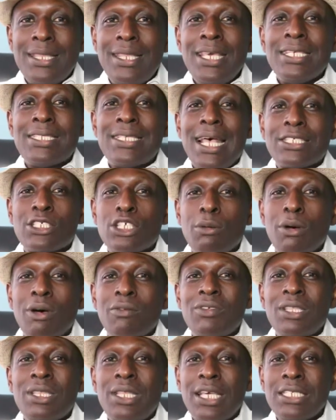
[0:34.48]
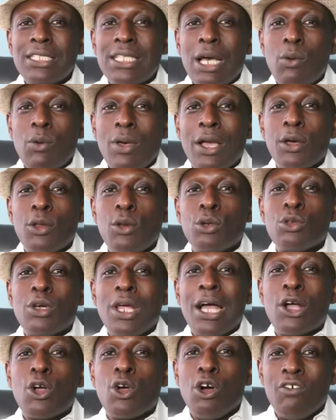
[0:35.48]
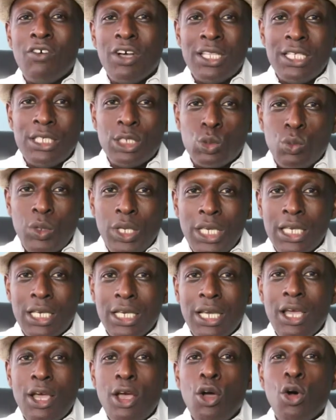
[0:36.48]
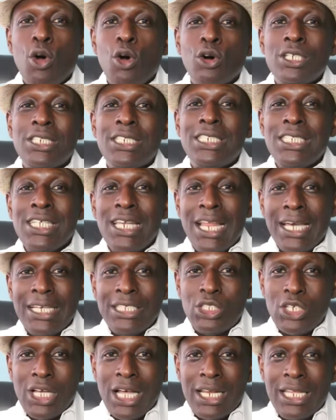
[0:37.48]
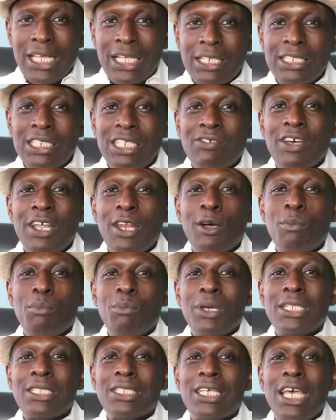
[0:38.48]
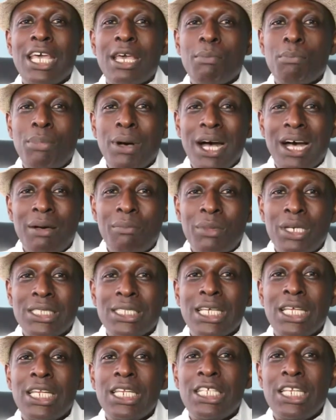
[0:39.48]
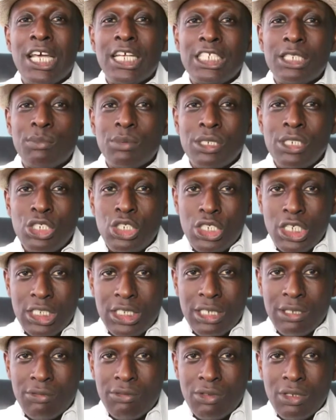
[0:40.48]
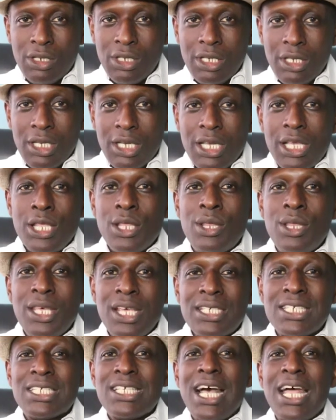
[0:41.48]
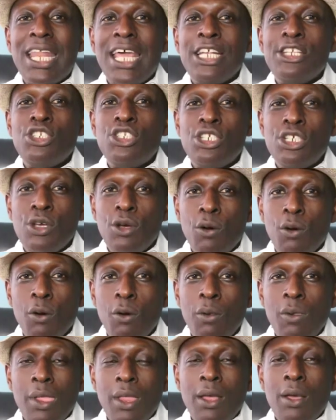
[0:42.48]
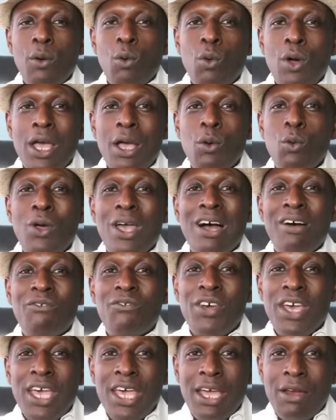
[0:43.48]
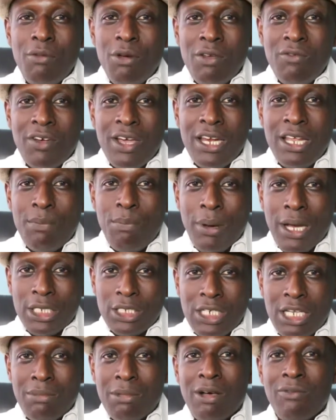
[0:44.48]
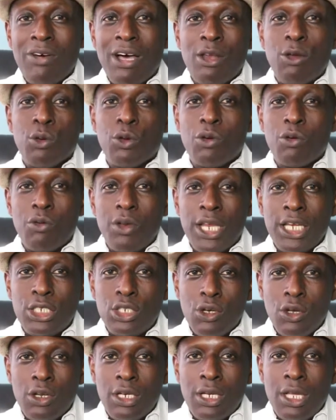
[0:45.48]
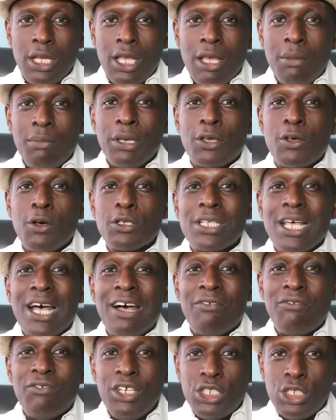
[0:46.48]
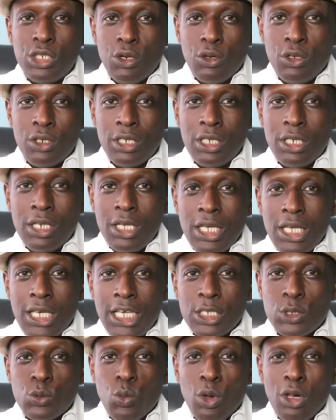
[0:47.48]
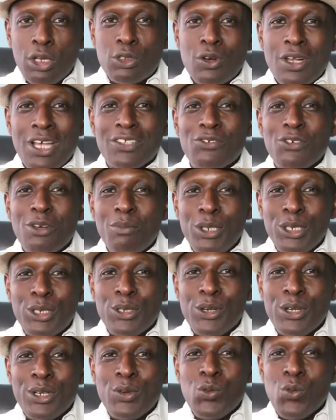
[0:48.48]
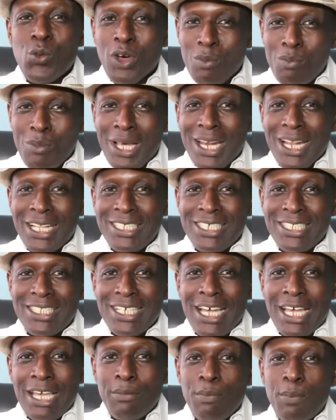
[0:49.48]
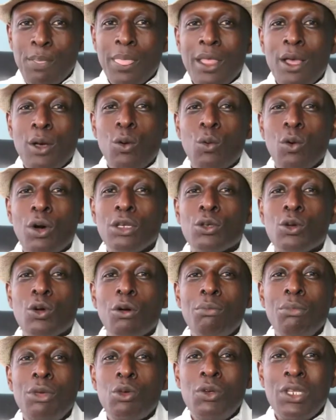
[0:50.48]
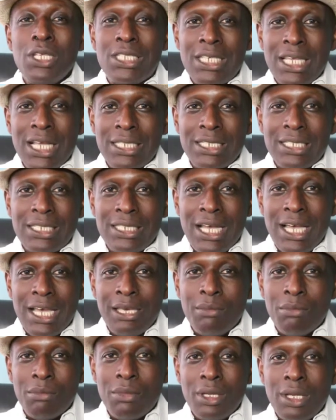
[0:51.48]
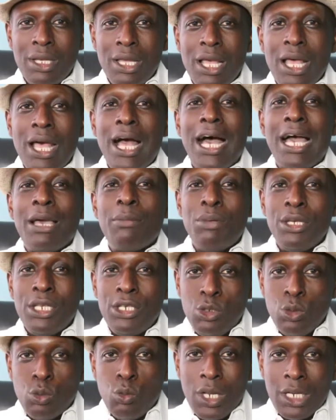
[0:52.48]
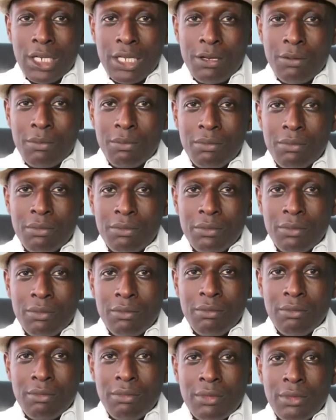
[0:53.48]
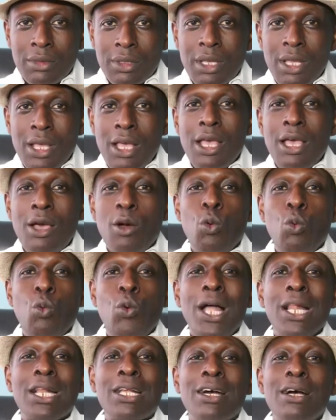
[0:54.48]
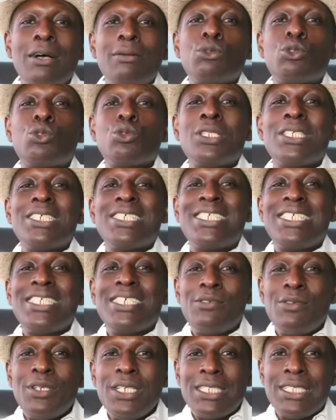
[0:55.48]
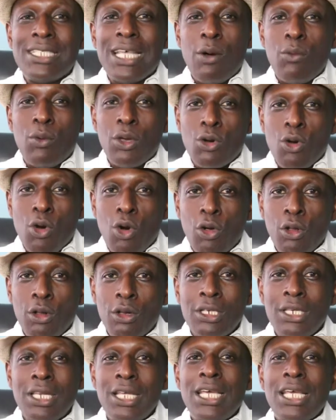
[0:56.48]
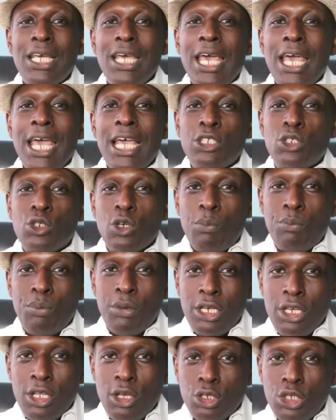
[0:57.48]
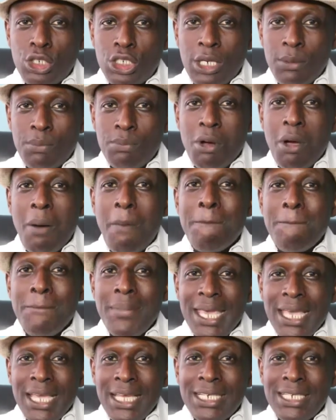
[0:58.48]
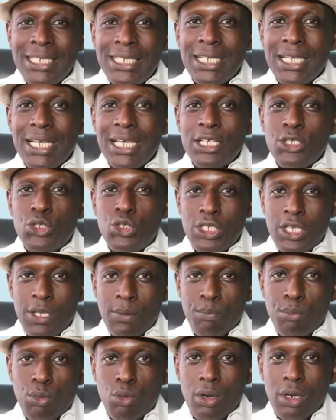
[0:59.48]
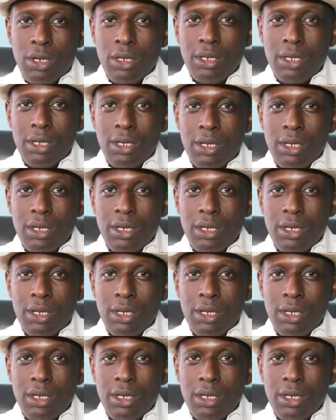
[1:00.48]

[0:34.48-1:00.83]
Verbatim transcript: These are some of the things that we are going to try and cover this week on Delight Channel Development, Empowerment and Leadership Initiative. This is an NGO where we are very, very passionate about value creation because our vision is world transformation, one man at a time, one community at a time. I bid you welcome. Welcome to the series that we call Entrepreneurship Made Simple.